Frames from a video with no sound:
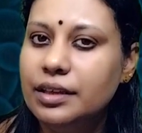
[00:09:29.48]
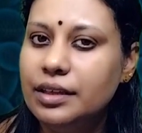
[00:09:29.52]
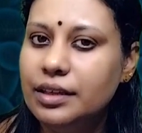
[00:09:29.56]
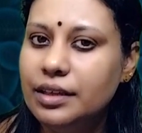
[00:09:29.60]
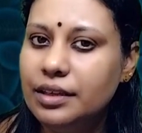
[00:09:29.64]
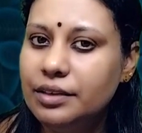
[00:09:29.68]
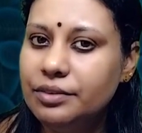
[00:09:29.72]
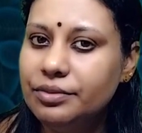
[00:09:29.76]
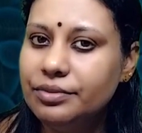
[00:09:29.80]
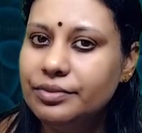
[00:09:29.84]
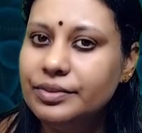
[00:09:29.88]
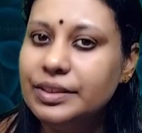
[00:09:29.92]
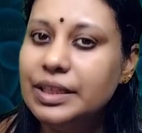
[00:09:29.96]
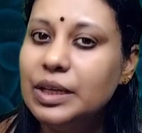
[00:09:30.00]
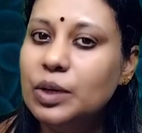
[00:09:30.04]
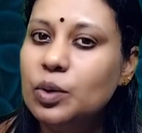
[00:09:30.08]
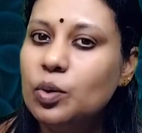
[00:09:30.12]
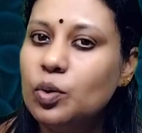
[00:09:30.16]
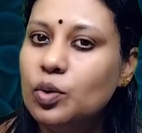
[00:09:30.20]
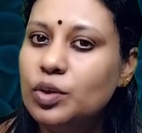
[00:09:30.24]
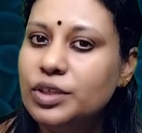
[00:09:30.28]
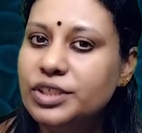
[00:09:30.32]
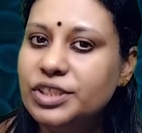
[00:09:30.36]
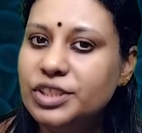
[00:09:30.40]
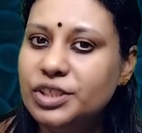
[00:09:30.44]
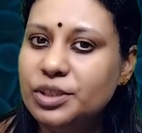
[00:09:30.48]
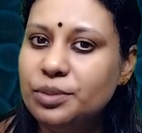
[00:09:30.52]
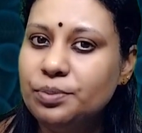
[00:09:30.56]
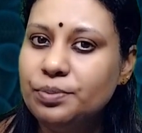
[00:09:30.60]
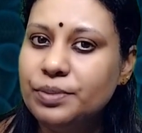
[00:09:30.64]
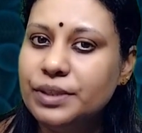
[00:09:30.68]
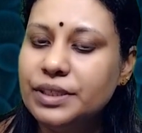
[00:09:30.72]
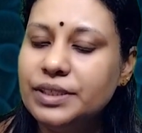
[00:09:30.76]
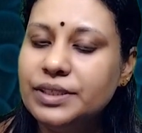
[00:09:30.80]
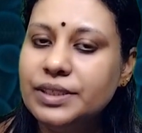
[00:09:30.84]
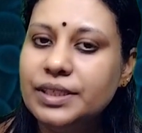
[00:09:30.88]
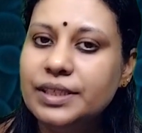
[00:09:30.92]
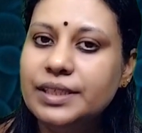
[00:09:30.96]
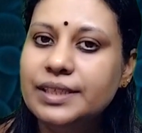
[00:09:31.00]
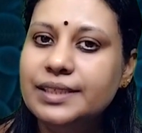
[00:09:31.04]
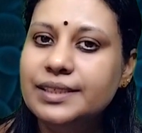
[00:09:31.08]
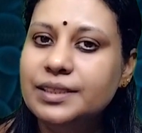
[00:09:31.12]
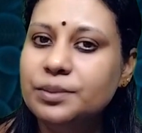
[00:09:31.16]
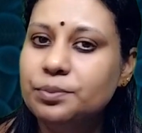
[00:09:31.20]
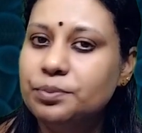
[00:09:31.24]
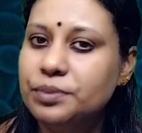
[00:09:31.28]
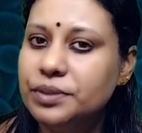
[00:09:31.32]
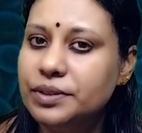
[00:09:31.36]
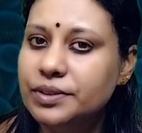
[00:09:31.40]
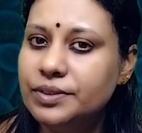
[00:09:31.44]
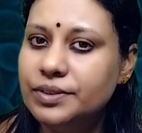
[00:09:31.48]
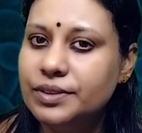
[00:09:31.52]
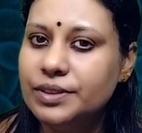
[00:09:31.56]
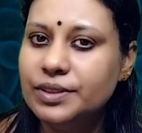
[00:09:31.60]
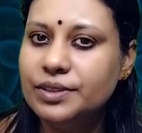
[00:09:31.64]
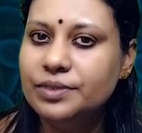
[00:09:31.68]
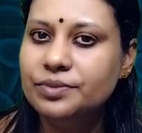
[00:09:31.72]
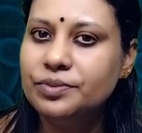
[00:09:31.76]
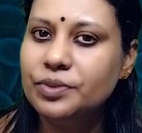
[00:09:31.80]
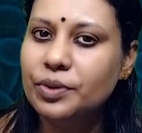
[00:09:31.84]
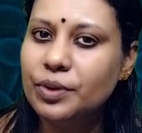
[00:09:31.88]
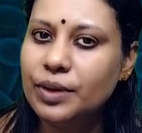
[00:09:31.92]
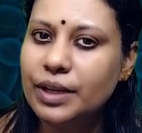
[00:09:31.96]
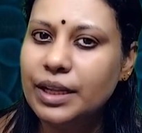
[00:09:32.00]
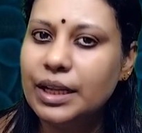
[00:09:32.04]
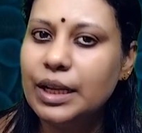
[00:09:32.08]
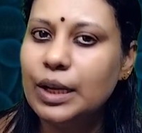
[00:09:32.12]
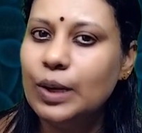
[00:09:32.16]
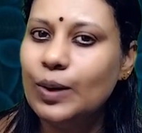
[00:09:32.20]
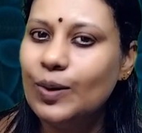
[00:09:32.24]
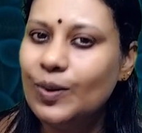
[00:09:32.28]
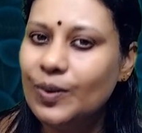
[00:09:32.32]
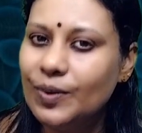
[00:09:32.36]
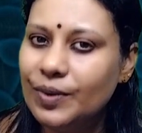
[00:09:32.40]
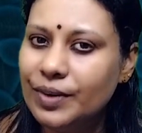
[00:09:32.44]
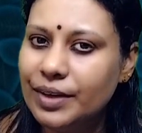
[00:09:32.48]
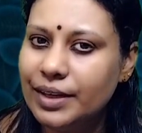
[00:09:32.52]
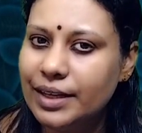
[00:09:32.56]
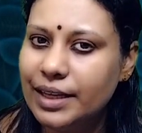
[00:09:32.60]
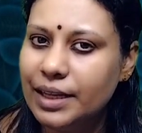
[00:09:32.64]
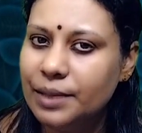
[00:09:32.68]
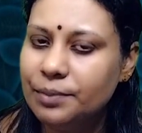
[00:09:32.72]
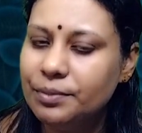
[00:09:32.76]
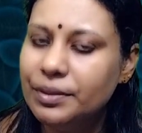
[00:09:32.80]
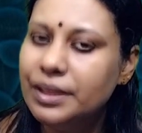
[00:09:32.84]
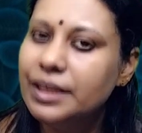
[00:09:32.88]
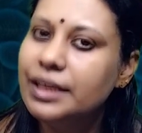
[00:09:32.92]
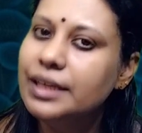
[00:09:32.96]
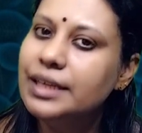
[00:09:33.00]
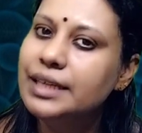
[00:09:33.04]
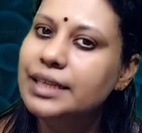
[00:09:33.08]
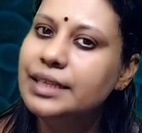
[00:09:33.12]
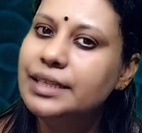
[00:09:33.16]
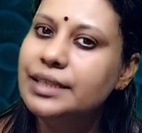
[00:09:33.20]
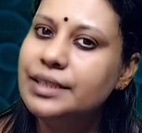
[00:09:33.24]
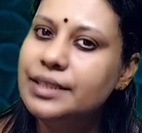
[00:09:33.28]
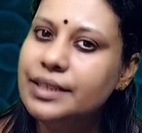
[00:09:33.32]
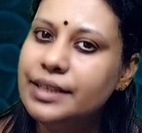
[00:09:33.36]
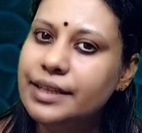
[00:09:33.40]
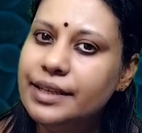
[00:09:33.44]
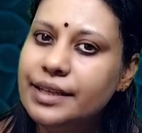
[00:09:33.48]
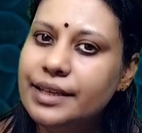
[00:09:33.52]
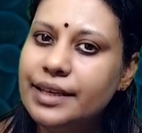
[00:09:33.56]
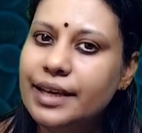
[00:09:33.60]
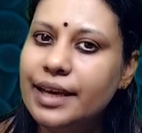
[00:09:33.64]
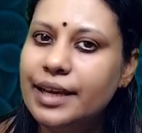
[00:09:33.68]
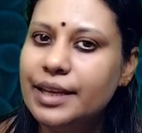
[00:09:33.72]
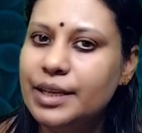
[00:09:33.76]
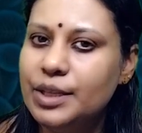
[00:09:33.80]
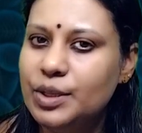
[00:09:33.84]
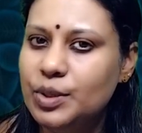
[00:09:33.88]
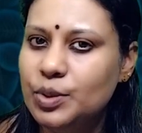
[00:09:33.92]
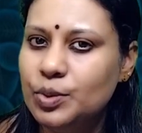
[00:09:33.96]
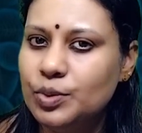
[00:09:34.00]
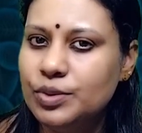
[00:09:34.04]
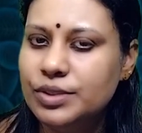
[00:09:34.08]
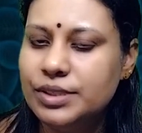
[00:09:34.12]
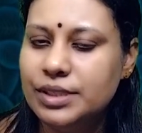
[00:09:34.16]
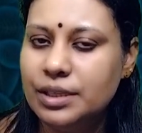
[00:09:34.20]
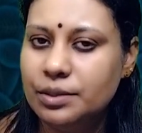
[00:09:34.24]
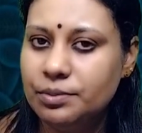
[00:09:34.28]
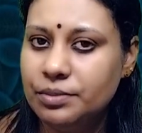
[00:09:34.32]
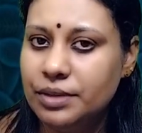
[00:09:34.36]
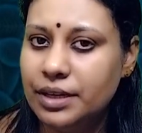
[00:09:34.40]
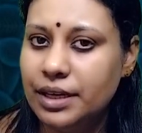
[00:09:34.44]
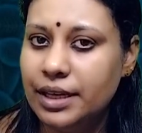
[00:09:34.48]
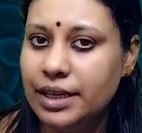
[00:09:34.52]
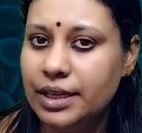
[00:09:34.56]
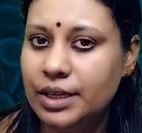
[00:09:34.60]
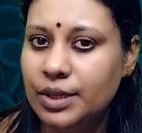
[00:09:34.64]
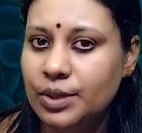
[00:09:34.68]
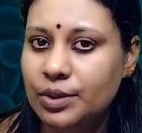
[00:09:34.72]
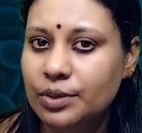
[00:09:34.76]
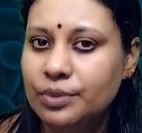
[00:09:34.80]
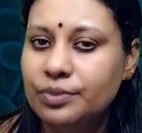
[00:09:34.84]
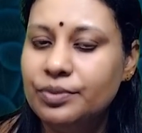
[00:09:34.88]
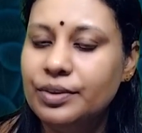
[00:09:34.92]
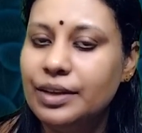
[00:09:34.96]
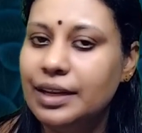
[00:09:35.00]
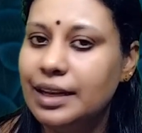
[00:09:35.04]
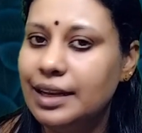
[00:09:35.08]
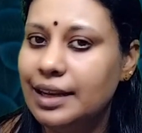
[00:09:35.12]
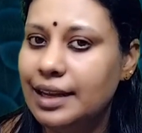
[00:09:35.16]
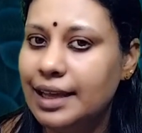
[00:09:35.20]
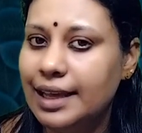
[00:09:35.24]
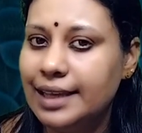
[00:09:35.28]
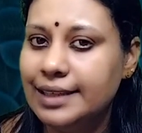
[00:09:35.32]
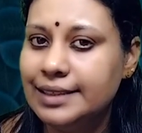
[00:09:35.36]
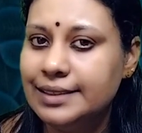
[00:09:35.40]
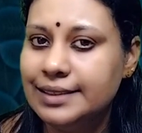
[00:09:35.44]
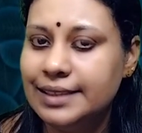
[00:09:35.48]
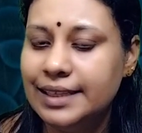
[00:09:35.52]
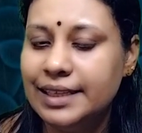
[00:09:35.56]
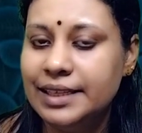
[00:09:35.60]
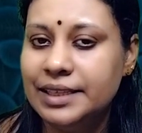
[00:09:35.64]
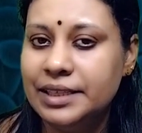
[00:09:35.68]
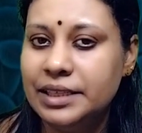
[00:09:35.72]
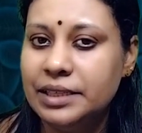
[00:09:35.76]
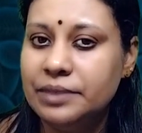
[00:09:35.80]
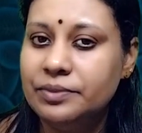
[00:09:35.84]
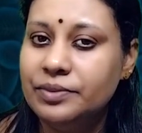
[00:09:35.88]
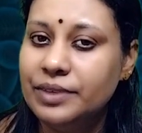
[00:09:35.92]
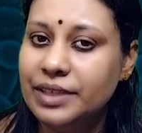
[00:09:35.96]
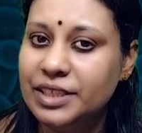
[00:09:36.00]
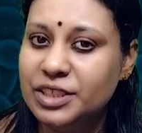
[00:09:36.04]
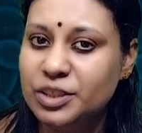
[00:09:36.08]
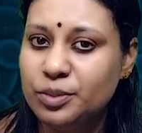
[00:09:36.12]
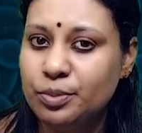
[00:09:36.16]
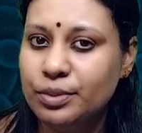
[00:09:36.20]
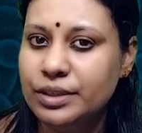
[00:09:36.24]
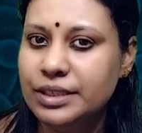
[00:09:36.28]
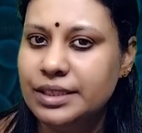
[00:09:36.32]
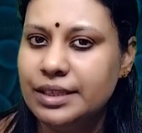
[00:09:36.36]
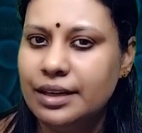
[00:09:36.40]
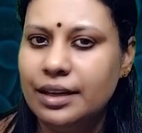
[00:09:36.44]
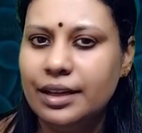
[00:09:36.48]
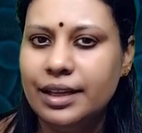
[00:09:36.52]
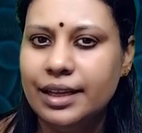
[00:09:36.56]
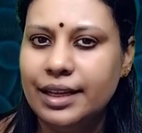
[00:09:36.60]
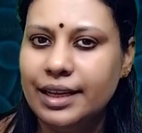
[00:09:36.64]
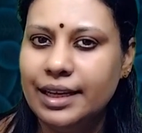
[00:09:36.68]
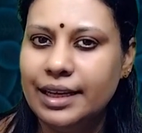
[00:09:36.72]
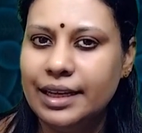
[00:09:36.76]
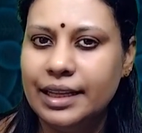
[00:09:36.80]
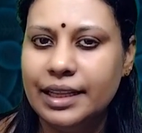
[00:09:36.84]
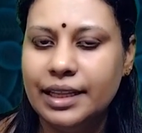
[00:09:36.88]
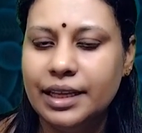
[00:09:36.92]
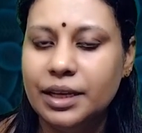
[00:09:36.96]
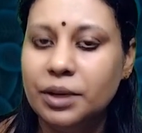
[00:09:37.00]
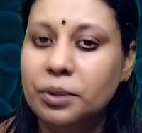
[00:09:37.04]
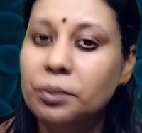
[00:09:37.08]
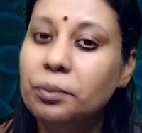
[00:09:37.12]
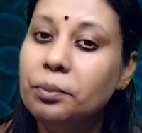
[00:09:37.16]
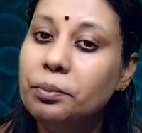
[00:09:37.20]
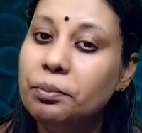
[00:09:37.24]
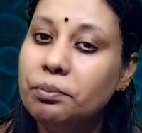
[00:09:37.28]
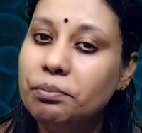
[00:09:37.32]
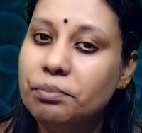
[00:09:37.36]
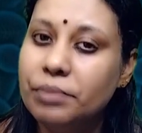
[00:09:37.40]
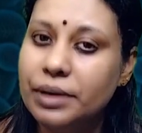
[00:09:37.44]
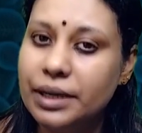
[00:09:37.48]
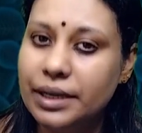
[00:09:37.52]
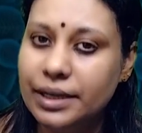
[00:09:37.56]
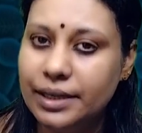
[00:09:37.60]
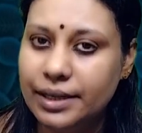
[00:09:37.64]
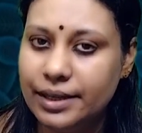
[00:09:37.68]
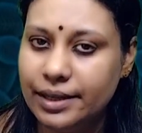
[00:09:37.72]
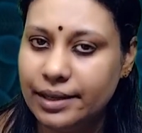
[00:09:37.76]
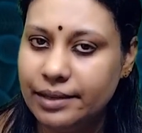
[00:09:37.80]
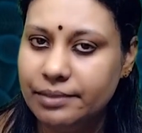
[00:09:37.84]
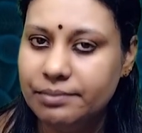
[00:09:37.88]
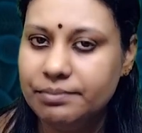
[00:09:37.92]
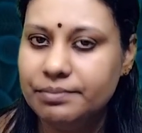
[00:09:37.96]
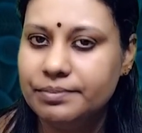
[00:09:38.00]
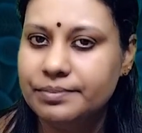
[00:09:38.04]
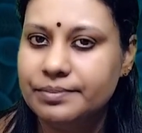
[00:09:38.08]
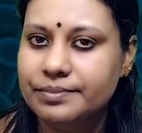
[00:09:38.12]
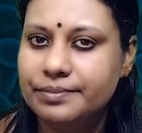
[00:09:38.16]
If the constipation is persist for a long time, she can use some kind of laxative, especially in the bedtime.